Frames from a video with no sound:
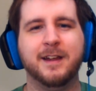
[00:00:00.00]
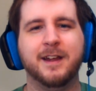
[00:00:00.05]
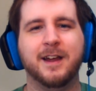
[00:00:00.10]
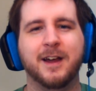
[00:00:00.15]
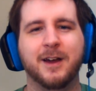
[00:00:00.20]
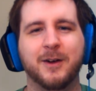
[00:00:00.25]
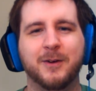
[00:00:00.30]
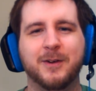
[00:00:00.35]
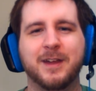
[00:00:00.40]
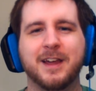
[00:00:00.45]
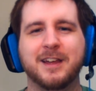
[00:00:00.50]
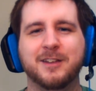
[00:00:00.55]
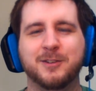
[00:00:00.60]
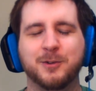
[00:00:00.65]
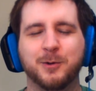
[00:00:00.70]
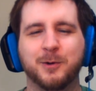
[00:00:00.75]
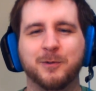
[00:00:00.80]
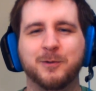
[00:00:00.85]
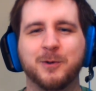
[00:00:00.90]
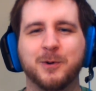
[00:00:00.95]
Okay,
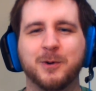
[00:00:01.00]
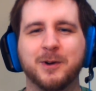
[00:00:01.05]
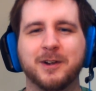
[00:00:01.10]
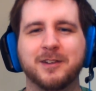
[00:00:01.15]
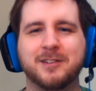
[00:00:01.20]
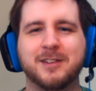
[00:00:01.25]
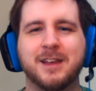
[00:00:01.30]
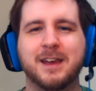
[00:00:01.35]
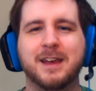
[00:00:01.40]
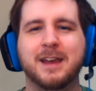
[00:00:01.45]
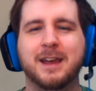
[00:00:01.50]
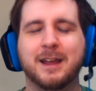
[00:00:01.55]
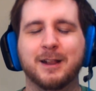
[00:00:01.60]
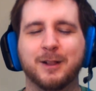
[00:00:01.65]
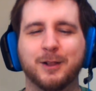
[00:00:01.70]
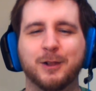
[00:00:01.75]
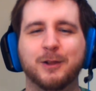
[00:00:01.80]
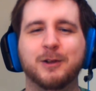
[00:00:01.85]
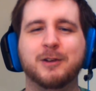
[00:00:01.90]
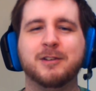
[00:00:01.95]
so of course, it
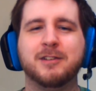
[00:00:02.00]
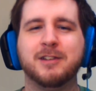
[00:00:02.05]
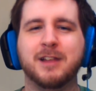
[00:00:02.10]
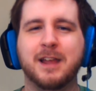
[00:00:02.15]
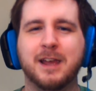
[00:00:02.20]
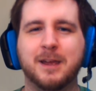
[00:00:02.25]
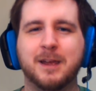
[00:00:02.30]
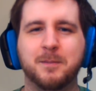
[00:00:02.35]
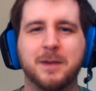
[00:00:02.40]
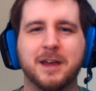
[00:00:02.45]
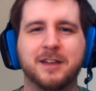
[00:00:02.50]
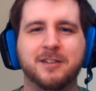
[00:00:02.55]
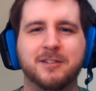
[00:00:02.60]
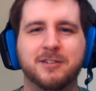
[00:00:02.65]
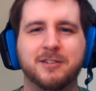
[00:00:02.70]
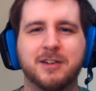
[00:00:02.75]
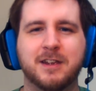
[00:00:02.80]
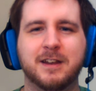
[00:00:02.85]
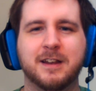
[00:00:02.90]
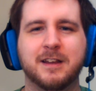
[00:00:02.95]
looks like Best
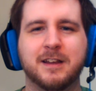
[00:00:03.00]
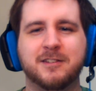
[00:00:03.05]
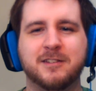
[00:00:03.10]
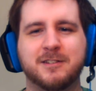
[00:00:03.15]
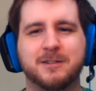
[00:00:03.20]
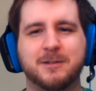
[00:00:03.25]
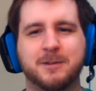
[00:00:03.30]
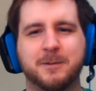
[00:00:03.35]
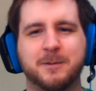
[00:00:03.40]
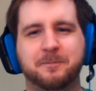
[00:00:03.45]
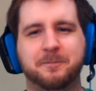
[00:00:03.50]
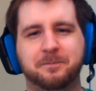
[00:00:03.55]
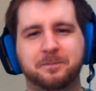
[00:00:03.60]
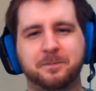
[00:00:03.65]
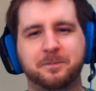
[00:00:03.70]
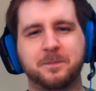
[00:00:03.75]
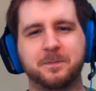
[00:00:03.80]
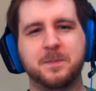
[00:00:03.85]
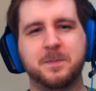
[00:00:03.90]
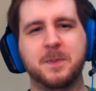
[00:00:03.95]
Genus.
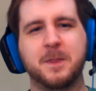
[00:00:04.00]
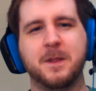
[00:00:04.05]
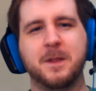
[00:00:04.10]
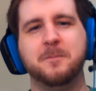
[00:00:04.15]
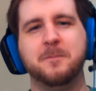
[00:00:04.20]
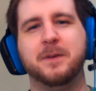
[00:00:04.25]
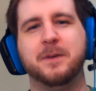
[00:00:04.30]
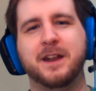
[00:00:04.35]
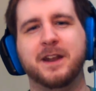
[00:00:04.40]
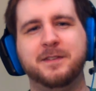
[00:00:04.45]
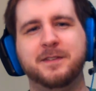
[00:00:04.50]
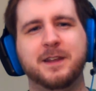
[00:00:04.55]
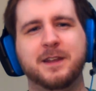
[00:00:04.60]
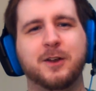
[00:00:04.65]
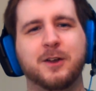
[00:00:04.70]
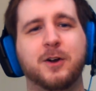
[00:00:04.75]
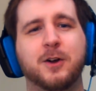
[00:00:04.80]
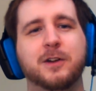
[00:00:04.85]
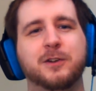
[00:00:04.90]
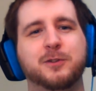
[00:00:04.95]
But I think
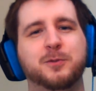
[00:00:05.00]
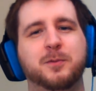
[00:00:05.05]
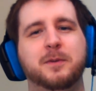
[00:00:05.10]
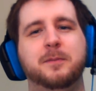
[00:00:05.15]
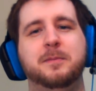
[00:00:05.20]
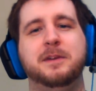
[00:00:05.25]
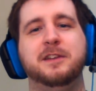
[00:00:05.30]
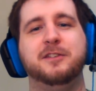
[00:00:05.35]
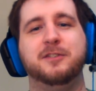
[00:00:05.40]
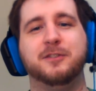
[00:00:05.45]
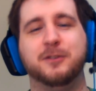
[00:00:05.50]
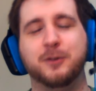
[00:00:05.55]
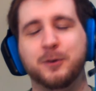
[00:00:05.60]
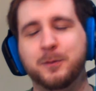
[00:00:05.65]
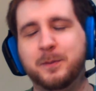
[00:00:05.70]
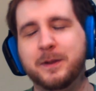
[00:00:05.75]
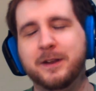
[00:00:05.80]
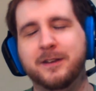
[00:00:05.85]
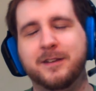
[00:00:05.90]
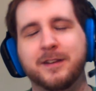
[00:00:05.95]
Hawks would be
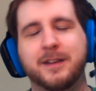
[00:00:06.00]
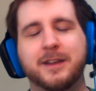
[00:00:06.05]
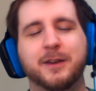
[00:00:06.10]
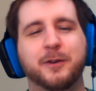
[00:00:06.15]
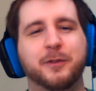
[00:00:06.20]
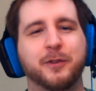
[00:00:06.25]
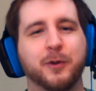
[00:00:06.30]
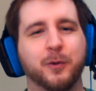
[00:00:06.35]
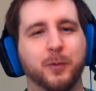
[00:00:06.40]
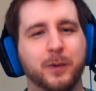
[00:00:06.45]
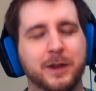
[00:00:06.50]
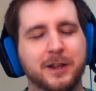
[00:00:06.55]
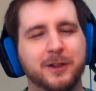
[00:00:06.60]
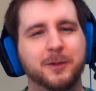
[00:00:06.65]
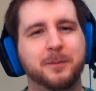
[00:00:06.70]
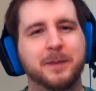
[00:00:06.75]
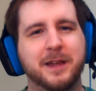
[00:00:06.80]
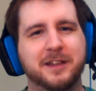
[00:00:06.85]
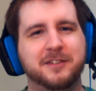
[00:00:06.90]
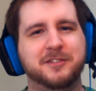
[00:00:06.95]
stupid to kill the
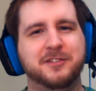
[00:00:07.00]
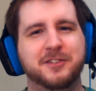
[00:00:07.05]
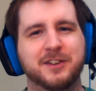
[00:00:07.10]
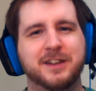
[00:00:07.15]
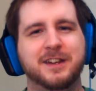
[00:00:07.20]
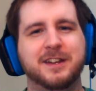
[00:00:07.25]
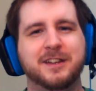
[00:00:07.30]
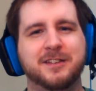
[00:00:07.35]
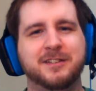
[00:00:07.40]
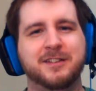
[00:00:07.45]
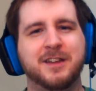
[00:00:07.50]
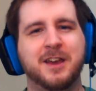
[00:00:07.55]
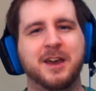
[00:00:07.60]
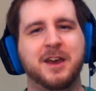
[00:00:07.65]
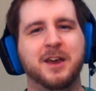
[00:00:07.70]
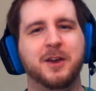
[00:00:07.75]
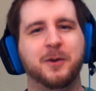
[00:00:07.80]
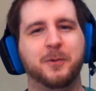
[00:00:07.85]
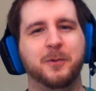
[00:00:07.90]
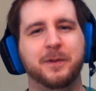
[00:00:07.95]
real Best Genist
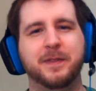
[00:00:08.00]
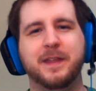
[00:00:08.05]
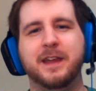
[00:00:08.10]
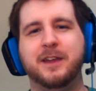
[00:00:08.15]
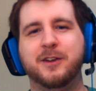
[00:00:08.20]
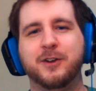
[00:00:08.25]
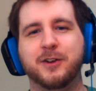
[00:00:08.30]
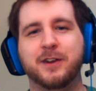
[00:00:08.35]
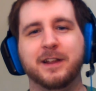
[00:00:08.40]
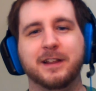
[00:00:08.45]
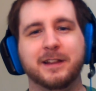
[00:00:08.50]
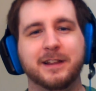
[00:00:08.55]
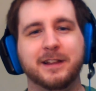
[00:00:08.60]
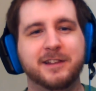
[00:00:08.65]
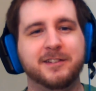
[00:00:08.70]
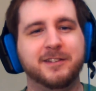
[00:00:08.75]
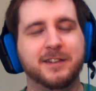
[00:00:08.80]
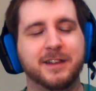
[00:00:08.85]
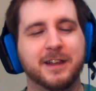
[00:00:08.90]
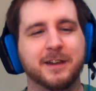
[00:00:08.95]
when they could at
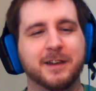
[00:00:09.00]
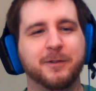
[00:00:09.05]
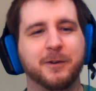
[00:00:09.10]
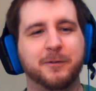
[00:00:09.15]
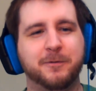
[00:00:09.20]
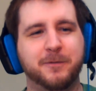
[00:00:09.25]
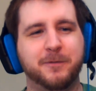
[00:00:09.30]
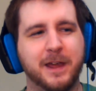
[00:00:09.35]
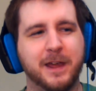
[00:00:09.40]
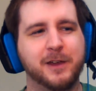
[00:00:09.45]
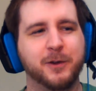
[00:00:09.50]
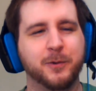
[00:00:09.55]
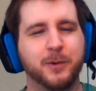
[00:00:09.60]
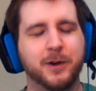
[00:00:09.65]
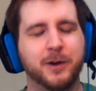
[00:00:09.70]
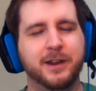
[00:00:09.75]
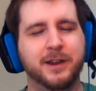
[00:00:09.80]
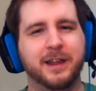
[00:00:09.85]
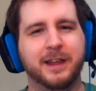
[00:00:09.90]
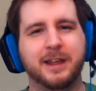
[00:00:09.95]
least give a fake
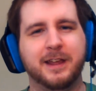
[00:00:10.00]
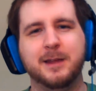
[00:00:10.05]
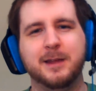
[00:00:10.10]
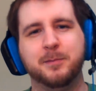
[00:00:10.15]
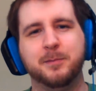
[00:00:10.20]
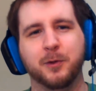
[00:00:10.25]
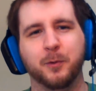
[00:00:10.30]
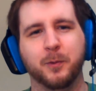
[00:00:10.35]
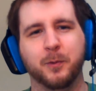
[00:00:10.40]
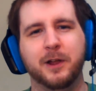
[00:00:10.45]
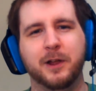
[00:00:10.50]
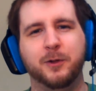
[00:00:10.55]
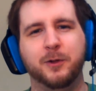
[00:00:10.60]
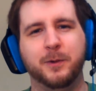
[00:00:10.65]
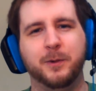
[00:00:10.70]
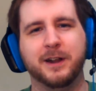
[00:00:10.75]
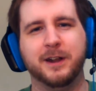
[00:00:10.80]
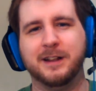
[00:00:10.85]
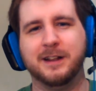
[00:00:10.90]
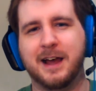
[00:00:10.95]
one and keep the real
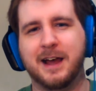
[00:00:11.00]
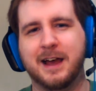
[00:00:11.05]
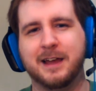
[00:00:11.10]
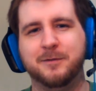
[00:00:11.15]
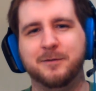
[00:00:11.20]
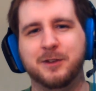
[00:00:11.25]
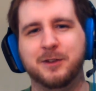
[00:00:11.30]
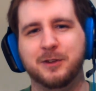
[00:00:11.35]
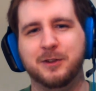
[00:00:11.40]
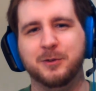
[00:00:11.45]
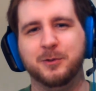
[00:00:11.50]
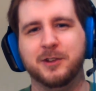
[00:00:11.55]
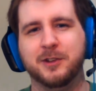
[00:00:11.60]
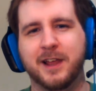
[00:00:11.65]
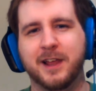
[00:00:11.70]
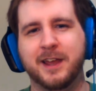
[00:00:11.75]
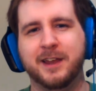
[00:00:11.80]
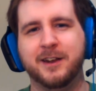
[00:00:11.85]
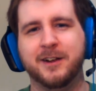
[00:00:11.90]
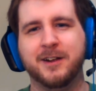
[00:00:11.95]
one alive to use
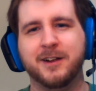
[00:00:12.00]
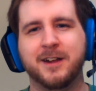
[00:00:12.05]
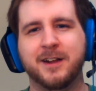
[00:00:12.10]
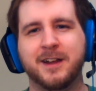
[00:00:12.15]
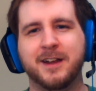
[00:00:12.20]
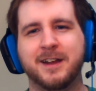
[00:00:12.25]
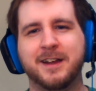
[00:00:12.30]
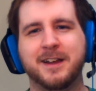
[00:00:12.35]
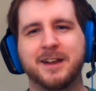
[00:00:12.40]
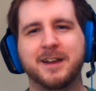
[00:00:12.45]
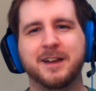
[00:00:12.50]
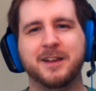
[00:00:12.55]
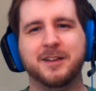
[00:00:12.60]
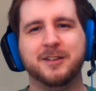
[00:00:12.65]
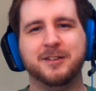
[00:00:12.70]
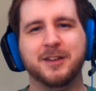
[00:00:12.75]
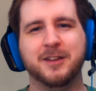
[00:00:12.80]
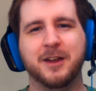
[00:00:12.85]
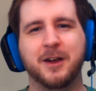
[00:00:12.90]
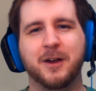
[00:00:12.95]
later.
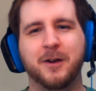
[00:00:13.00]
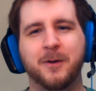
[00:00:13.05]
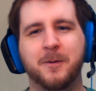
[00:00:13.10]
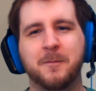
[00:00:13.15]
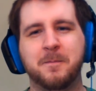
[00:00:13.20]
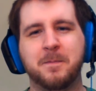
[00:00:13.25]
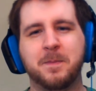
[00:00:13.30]
So,